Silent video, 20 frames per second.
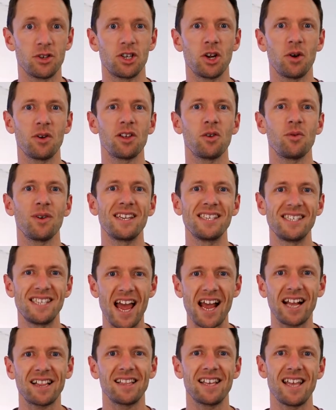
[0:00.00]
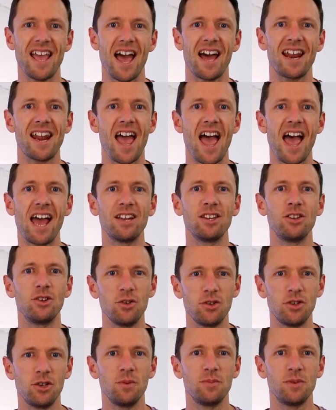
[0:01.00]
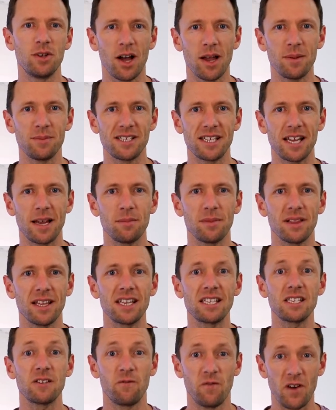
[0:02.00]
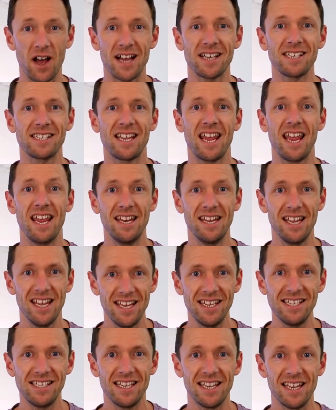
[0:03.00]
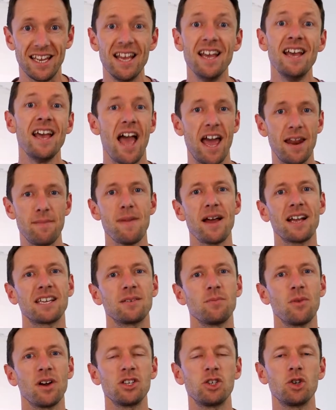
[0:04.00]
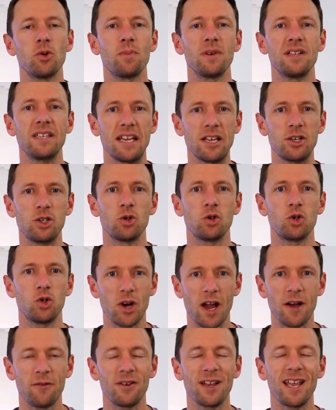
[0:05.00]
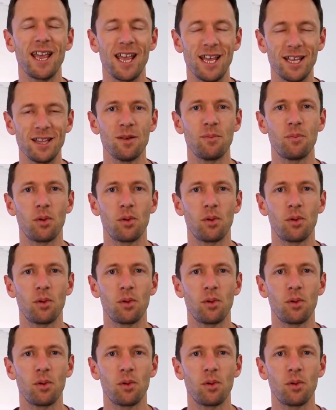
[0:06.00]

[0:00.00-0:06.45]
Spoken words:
showing you exactly how to add YouTube timestamp links fast and easy and maximize your potential traffic in the